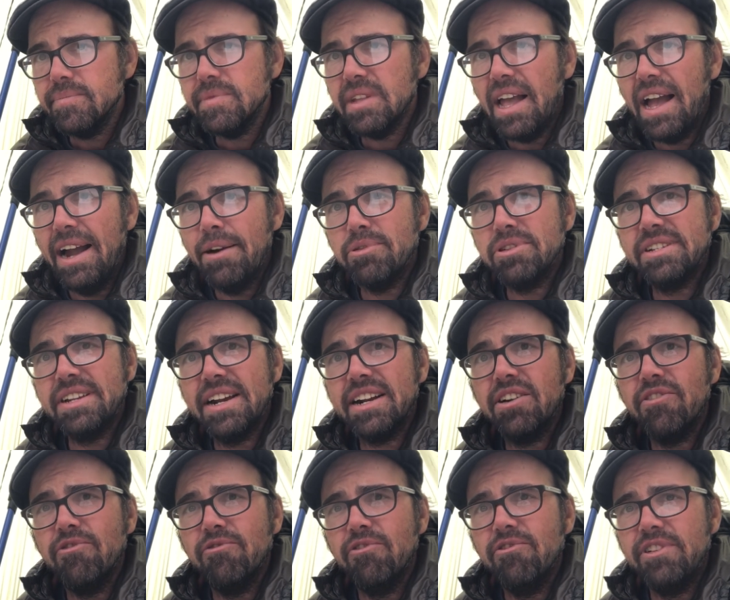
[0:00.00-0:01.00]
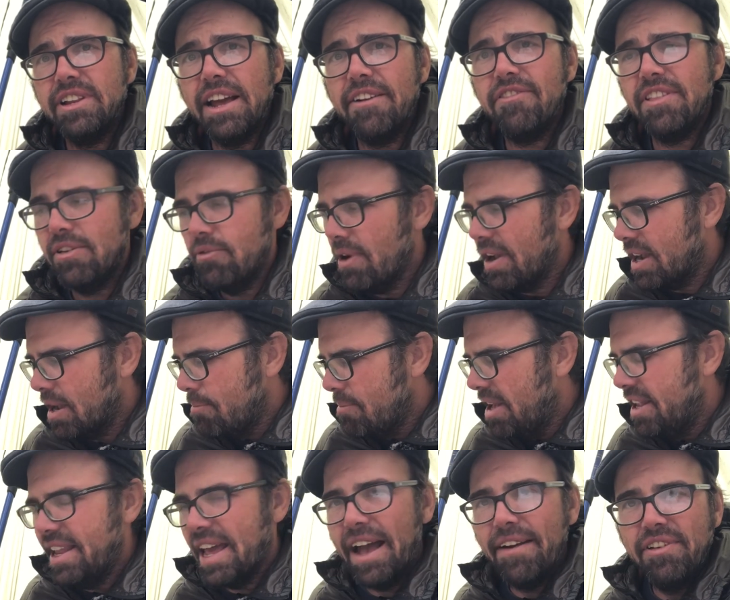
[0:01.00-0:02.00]
I would definitely
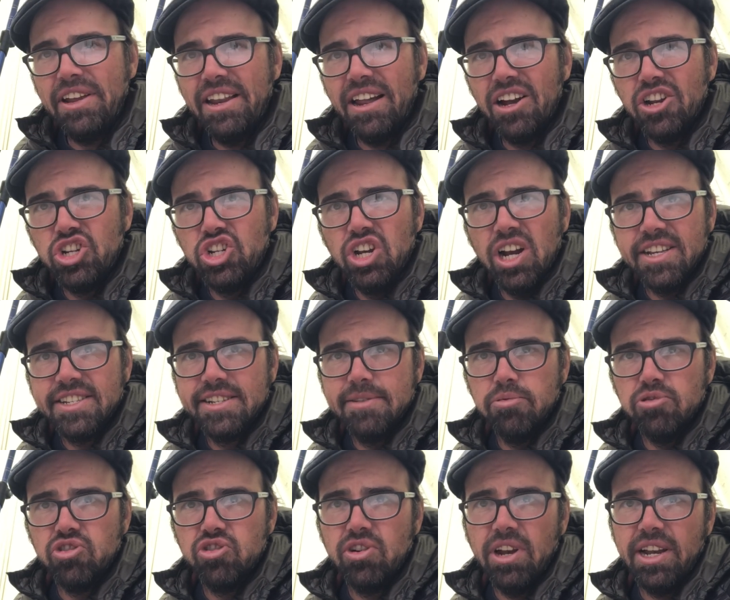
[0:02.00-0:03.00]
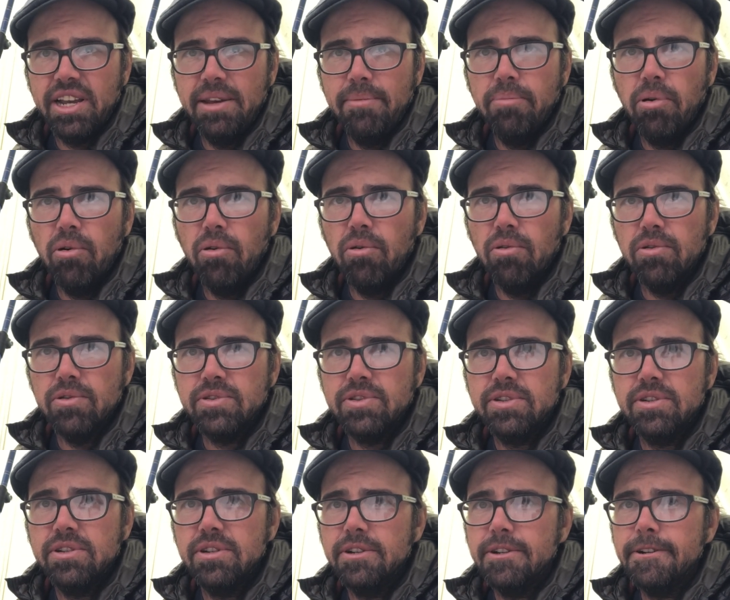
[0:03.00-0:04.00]
recommend having adjustable trekking
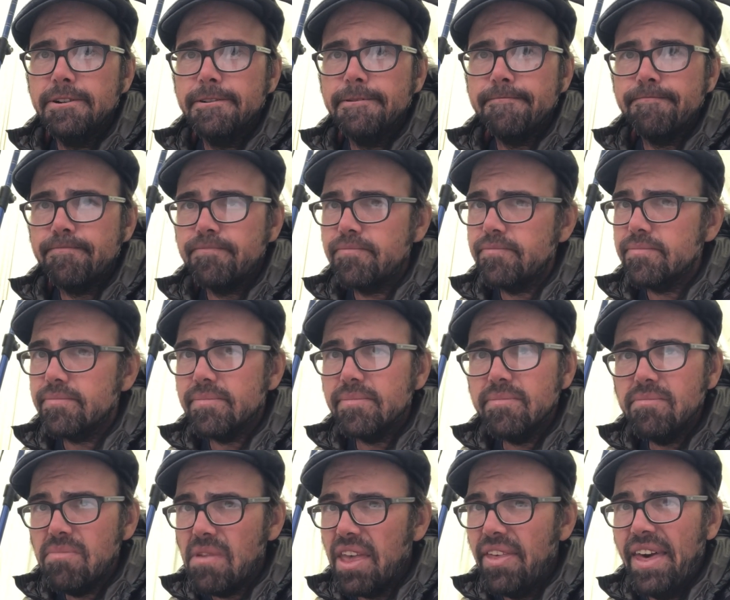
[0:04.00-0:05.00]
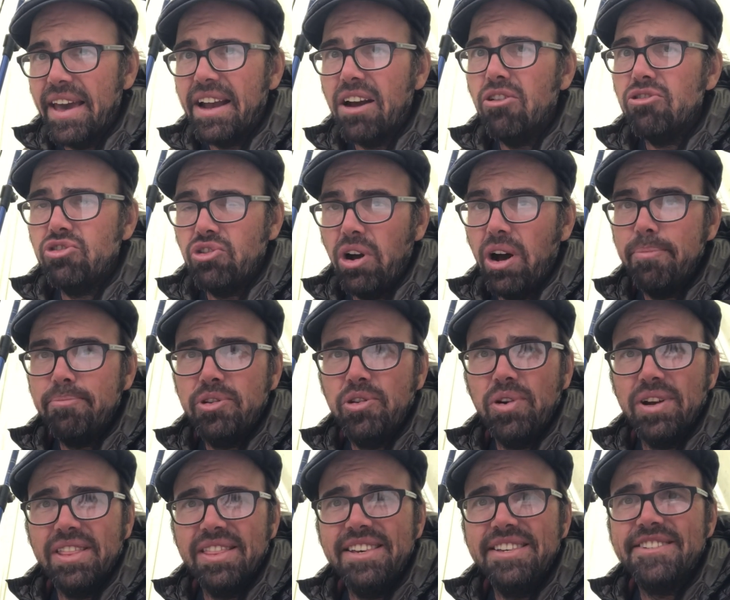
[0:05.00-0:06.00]
poles that go up to
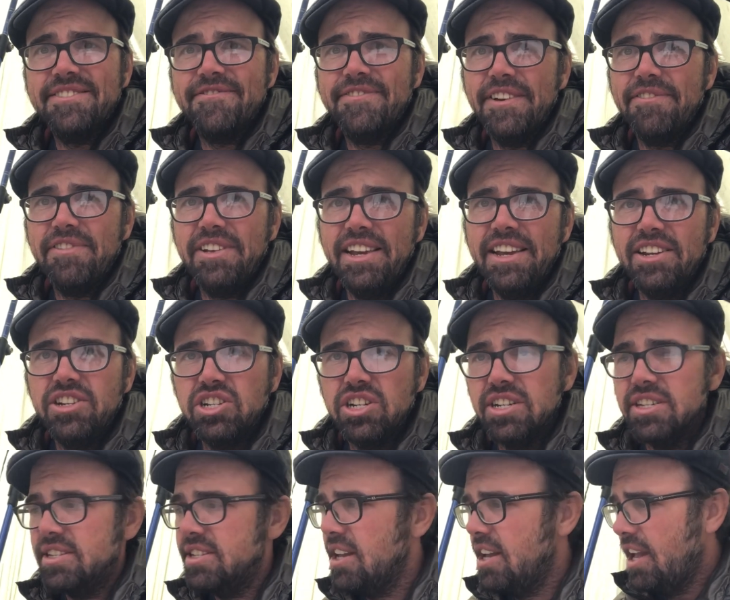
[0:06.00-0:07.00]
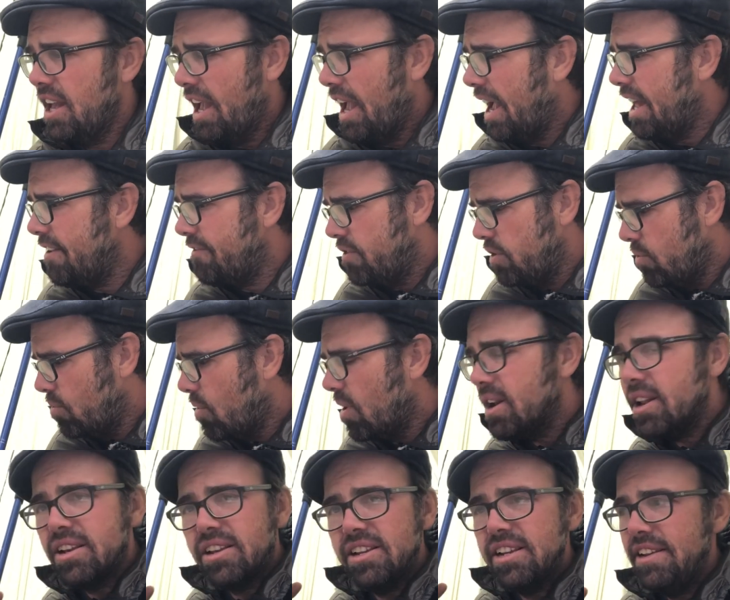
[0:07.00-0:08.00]
at least 50 inches. And if you
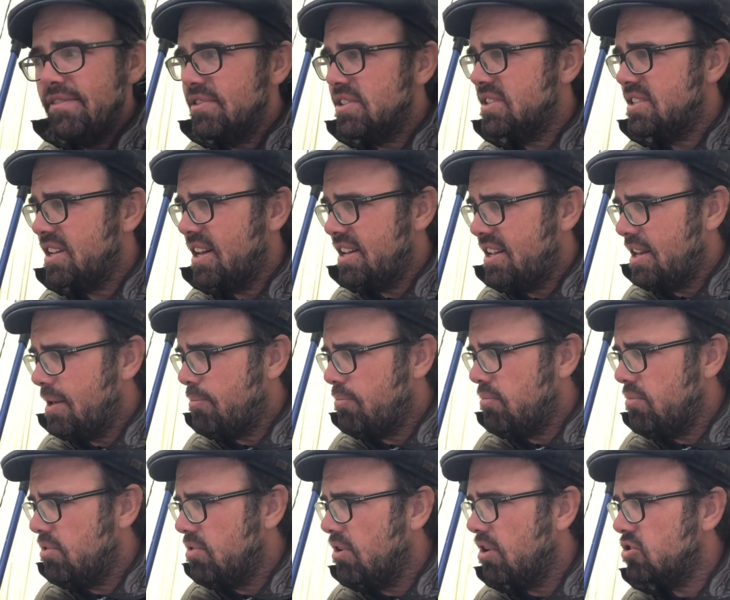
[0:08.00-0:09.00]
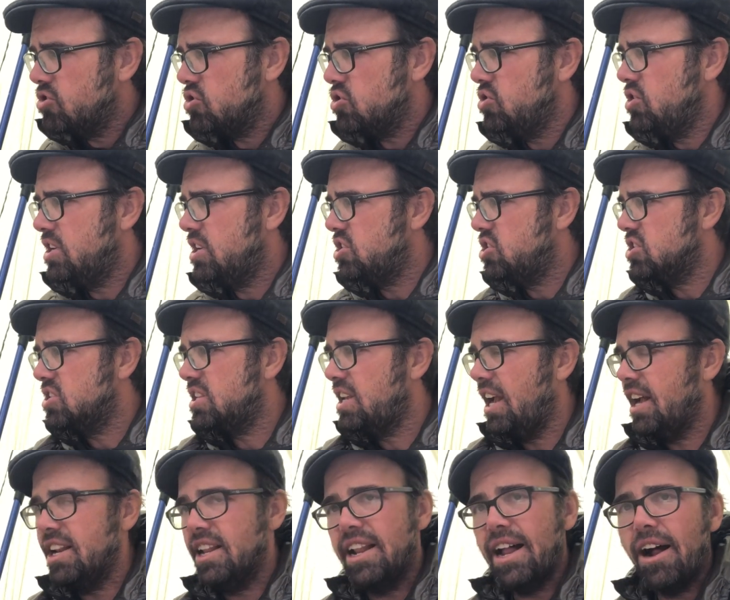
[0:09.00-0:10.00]
wanted to even set it up larger, you could just
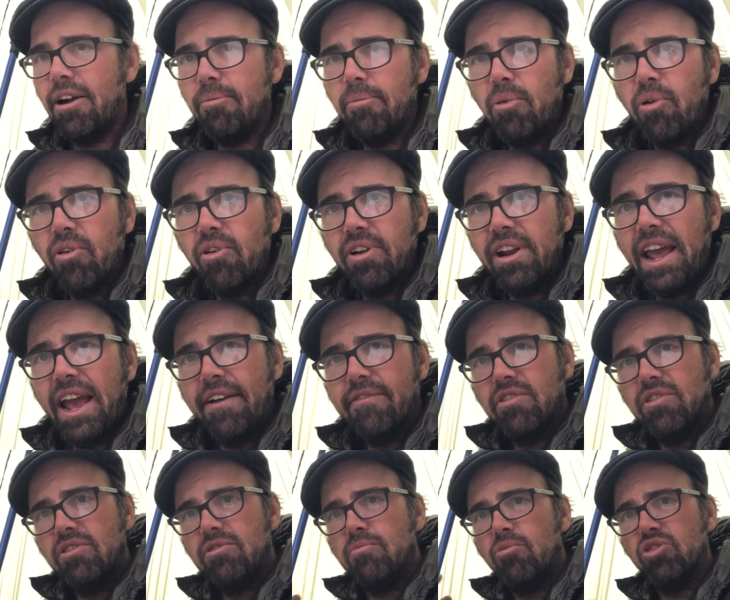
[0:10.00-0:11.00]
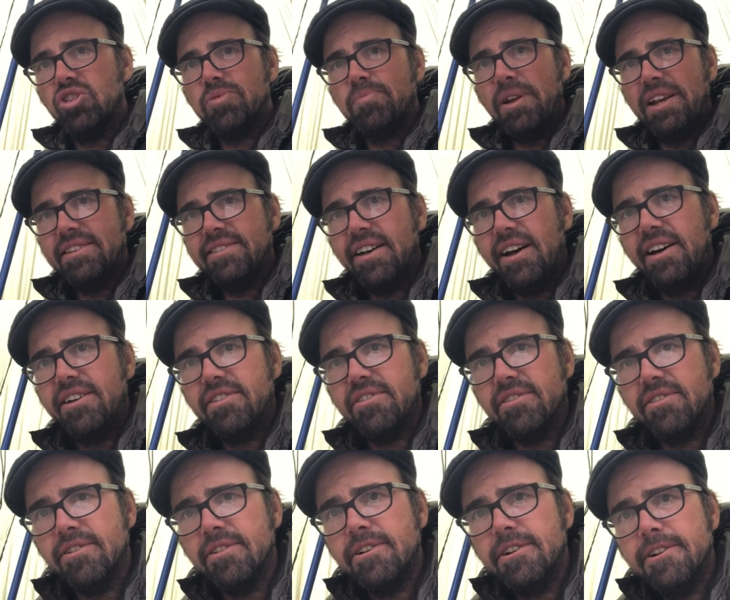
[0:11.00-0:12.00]
can it out more and have a little more space under